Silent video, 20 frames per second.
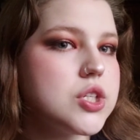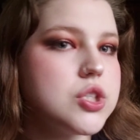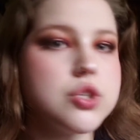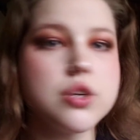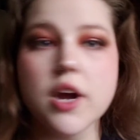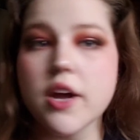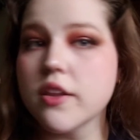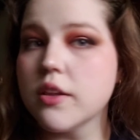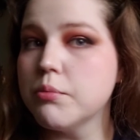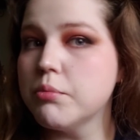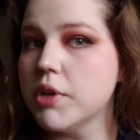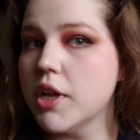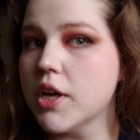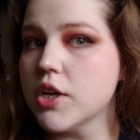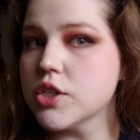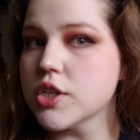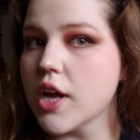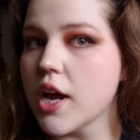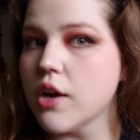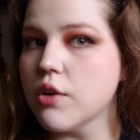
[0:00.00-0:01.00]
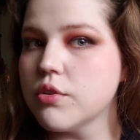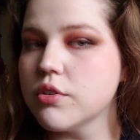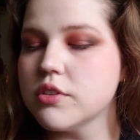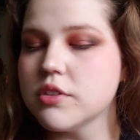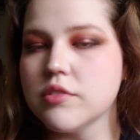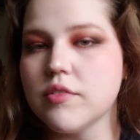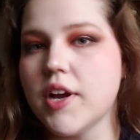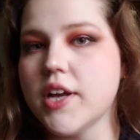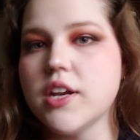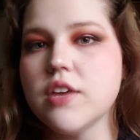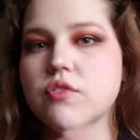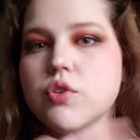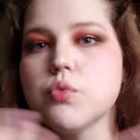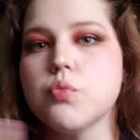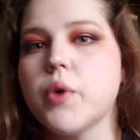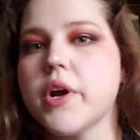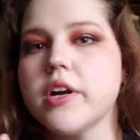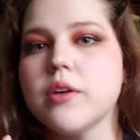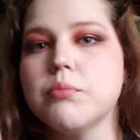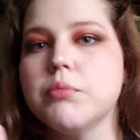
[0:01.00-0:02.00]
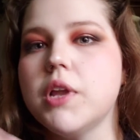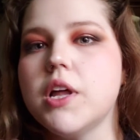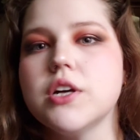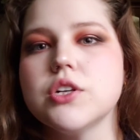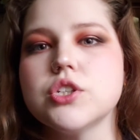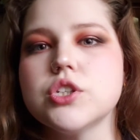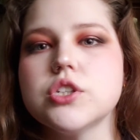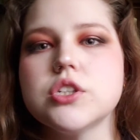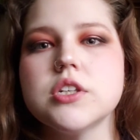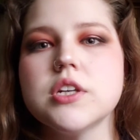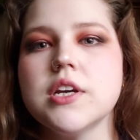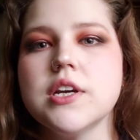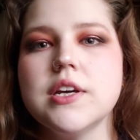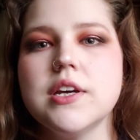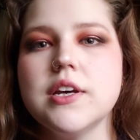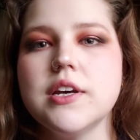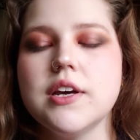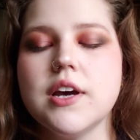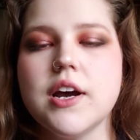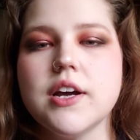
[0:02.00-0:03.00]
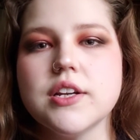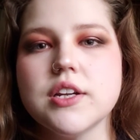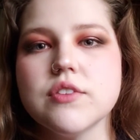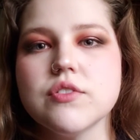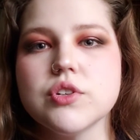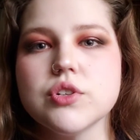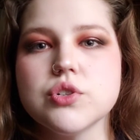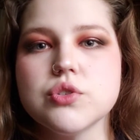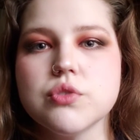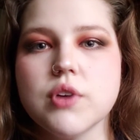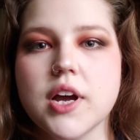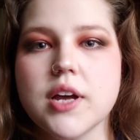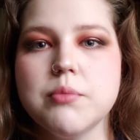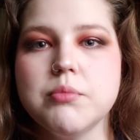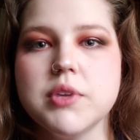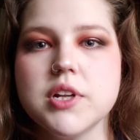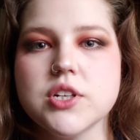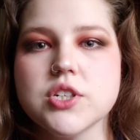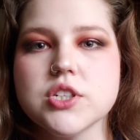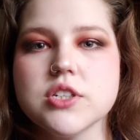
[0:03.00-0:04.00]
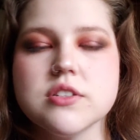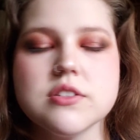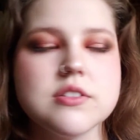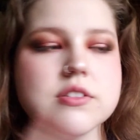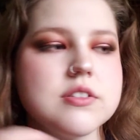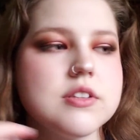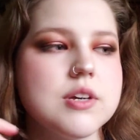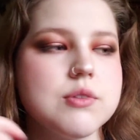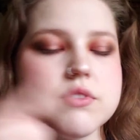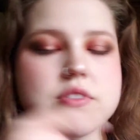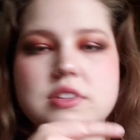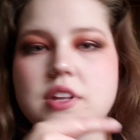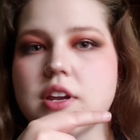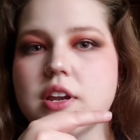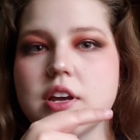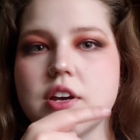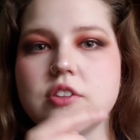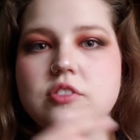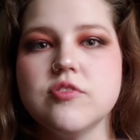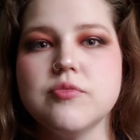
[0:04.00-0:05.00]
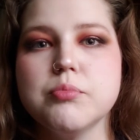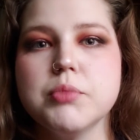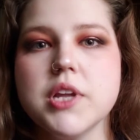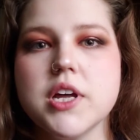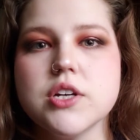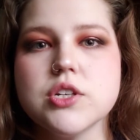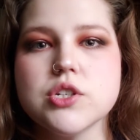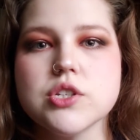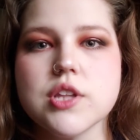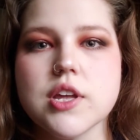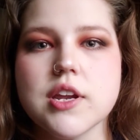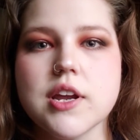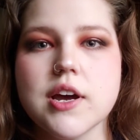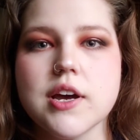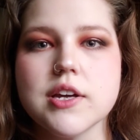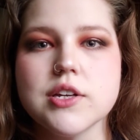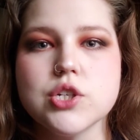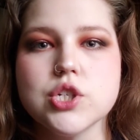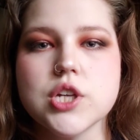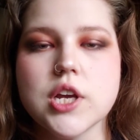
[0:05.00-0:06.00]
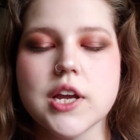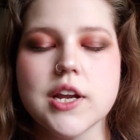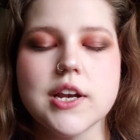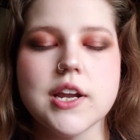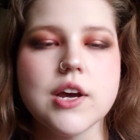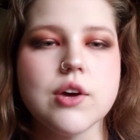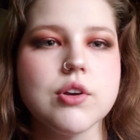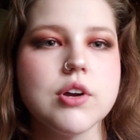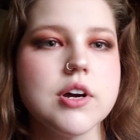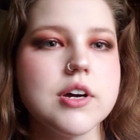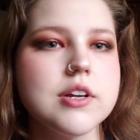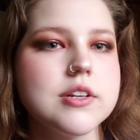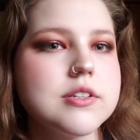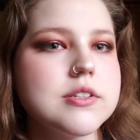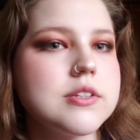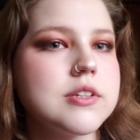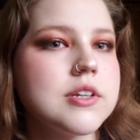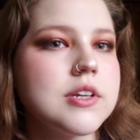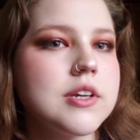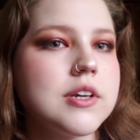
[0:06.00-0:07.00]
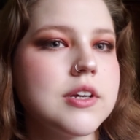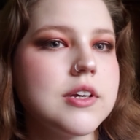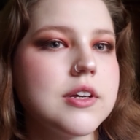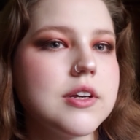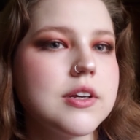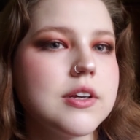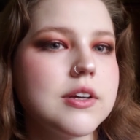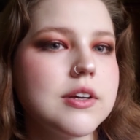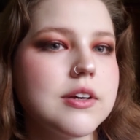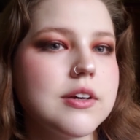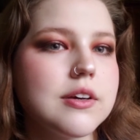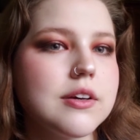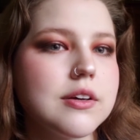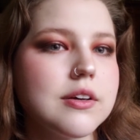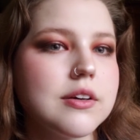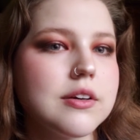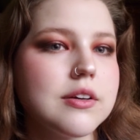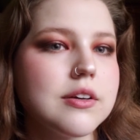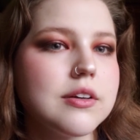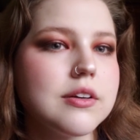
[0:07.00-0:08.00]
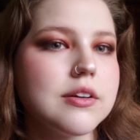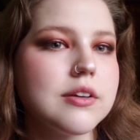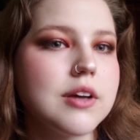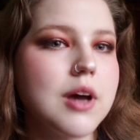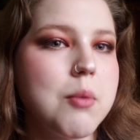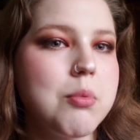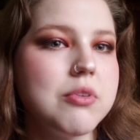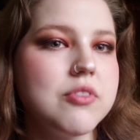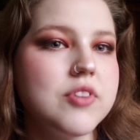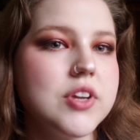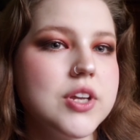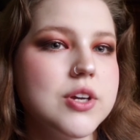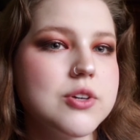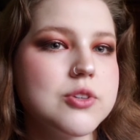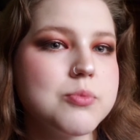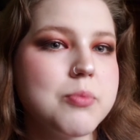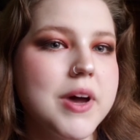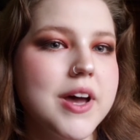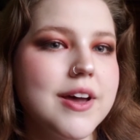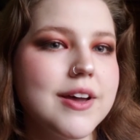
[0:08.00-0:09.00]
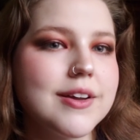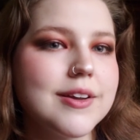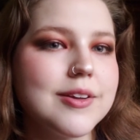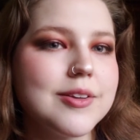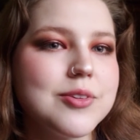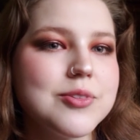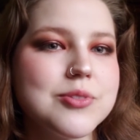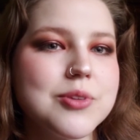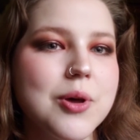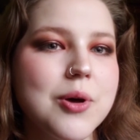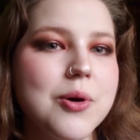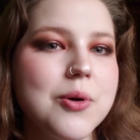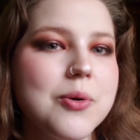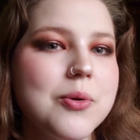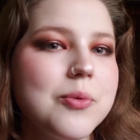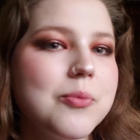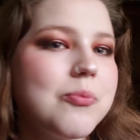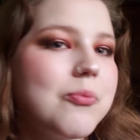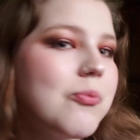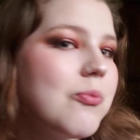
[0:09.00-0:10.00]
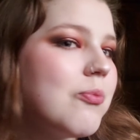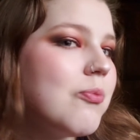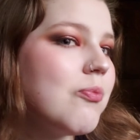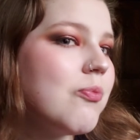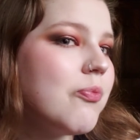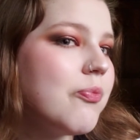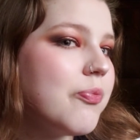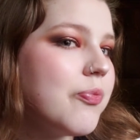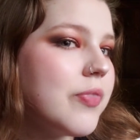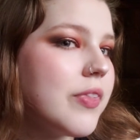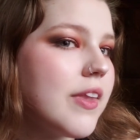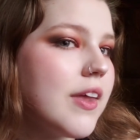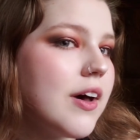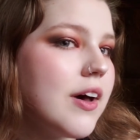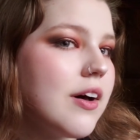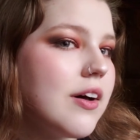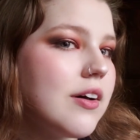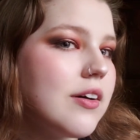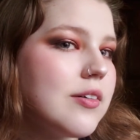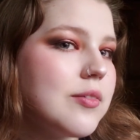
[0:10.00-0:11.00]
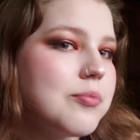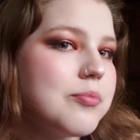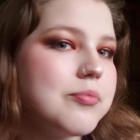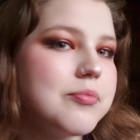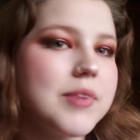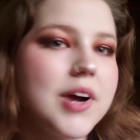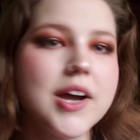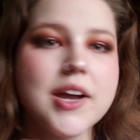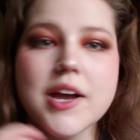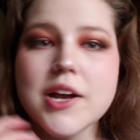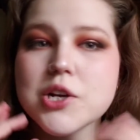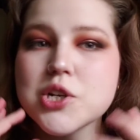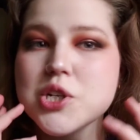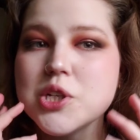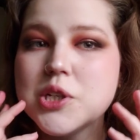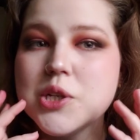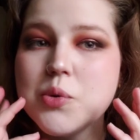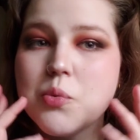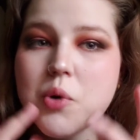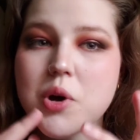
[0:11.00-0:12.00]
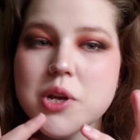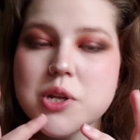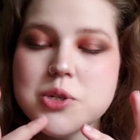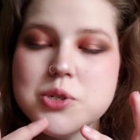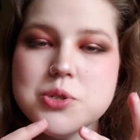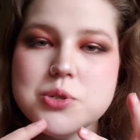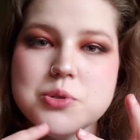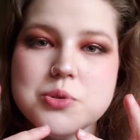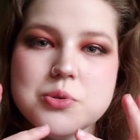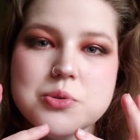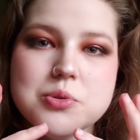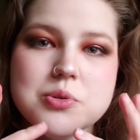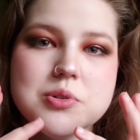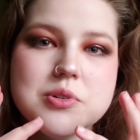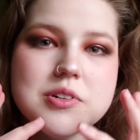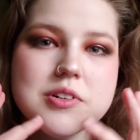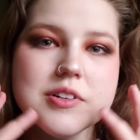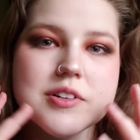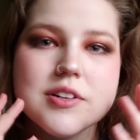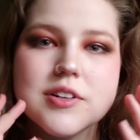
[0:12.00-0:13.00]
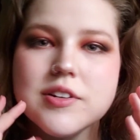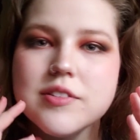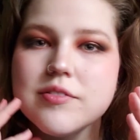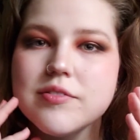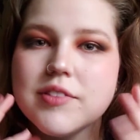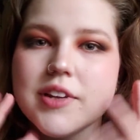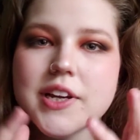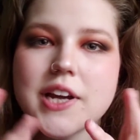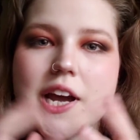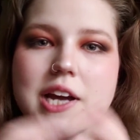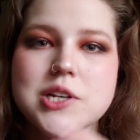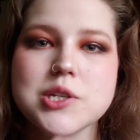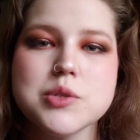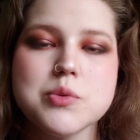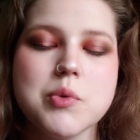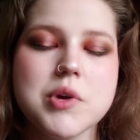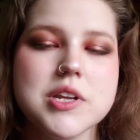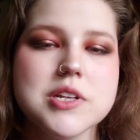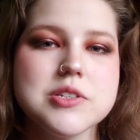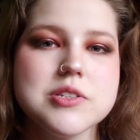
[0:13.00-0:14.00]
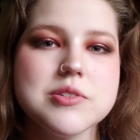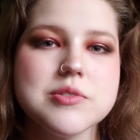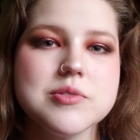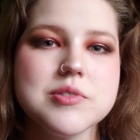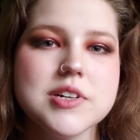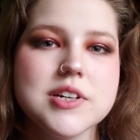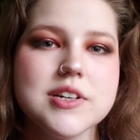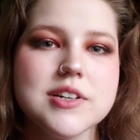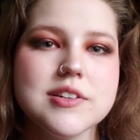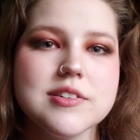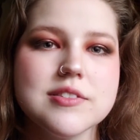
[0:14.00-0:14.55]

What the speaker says: try the blush out. I never wear blush. I never try blushes. There was that e.l.f. blush that I chickened out on a couple videos back. So I actually wanted to, like, I just wanted to